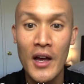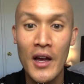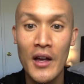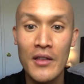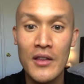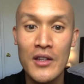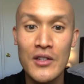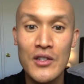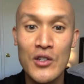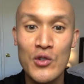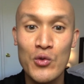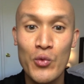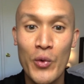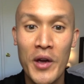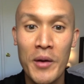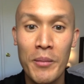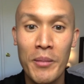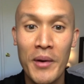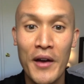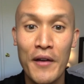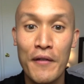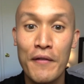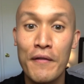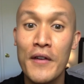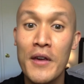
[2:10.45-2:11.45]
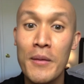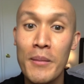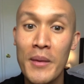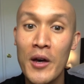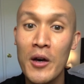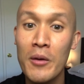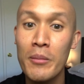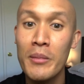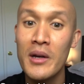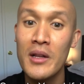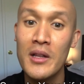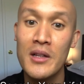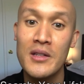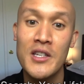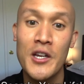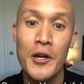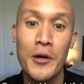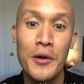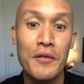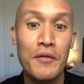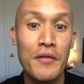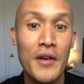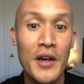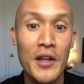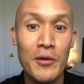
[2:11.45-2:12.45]
This is ran by a female
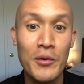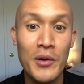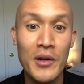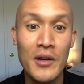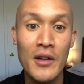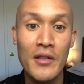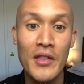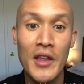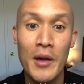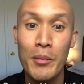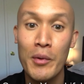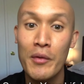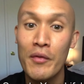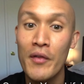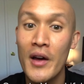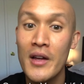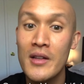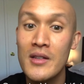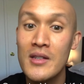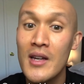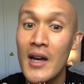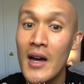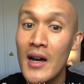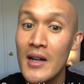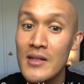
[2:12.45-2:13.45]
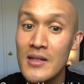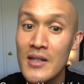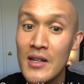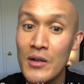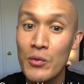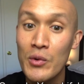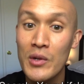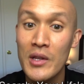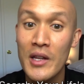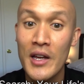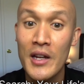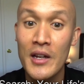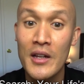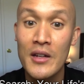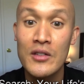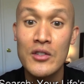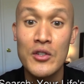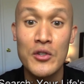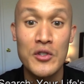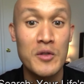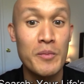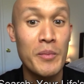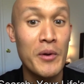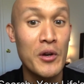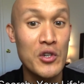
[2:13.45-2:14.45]
military veteran that provides content related to
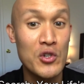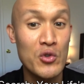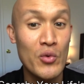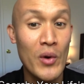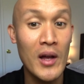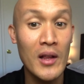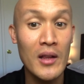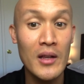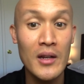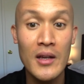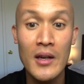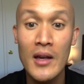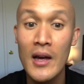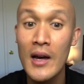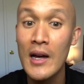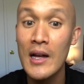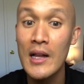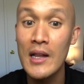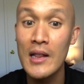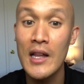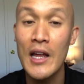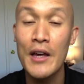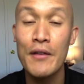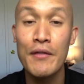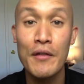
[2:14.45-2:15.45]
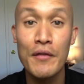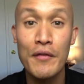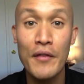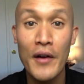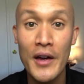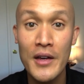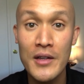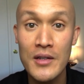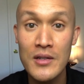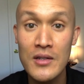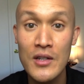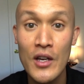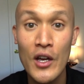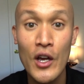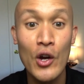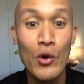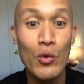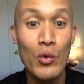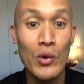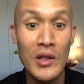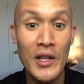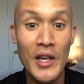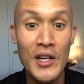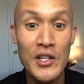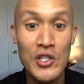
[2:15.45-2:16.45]
spirituality, life advice,
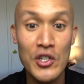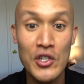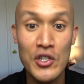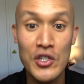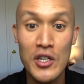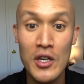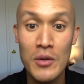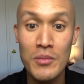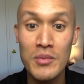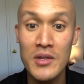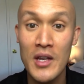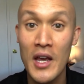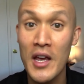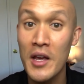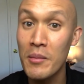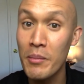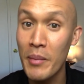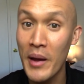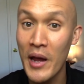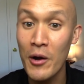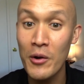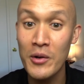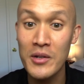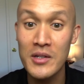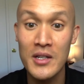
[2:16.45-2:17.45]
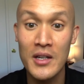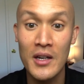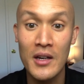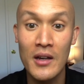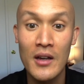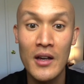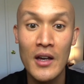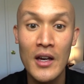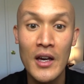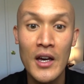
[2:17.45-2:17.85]
relationships, and parenting.